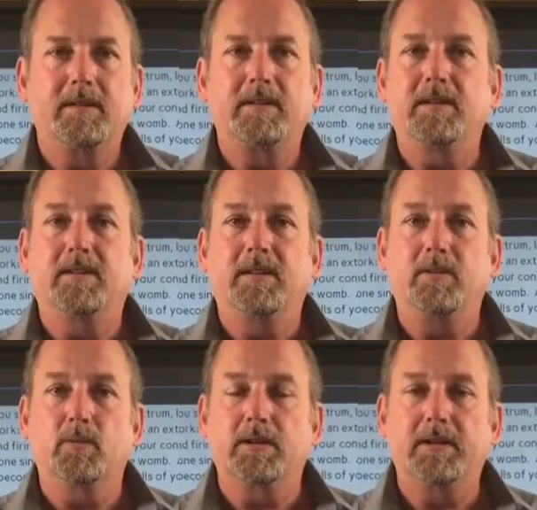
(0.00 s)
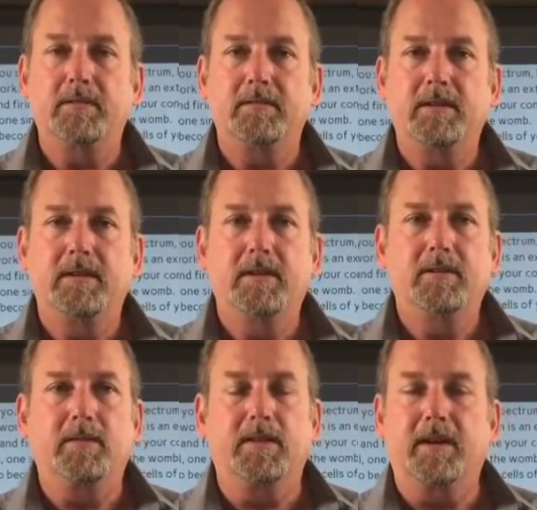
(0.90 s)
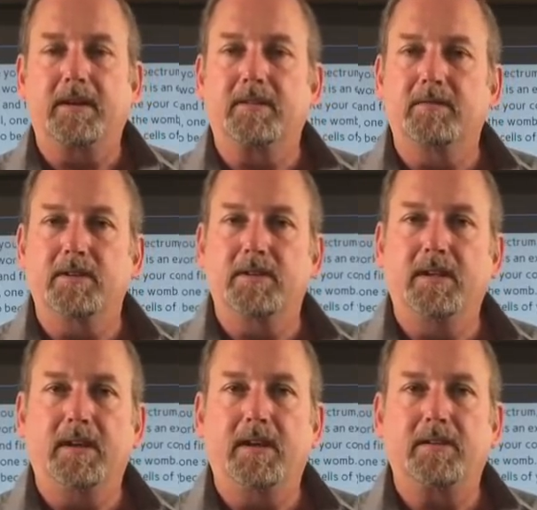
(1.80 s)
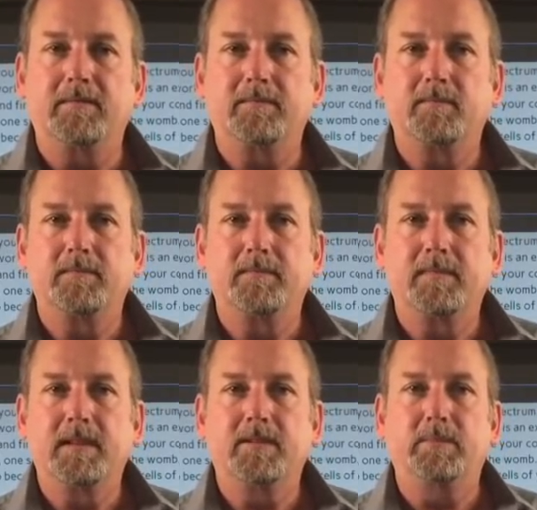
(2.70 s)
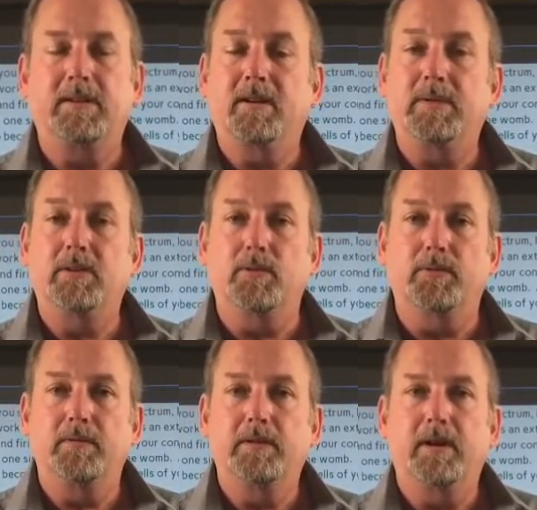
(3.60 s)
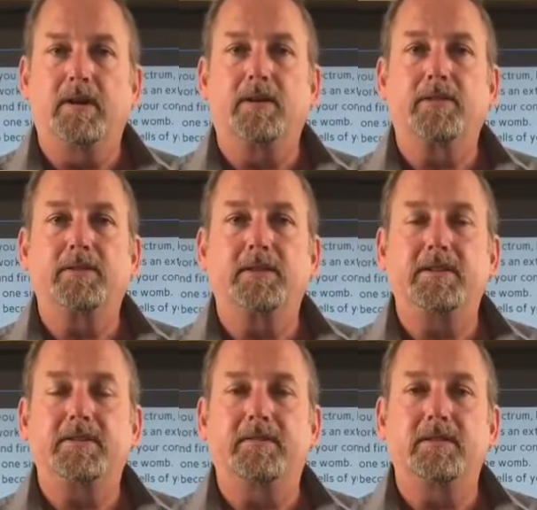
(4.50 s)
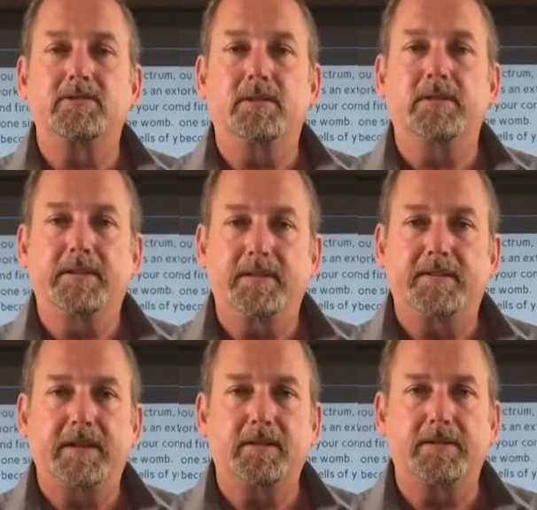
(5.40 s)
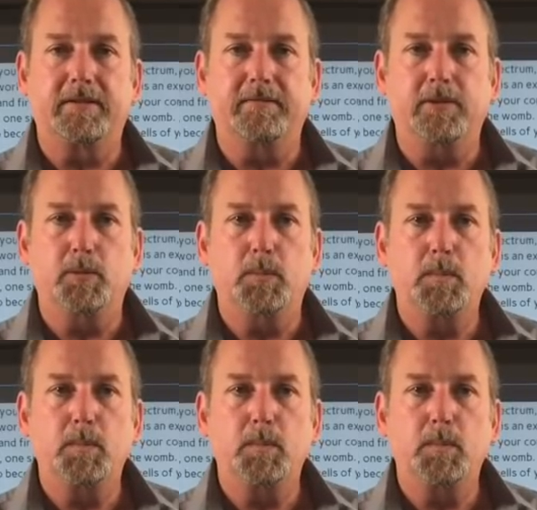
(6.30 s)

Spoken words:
continually with the guidance of your DNA to become you, all 37 trillion cells of you.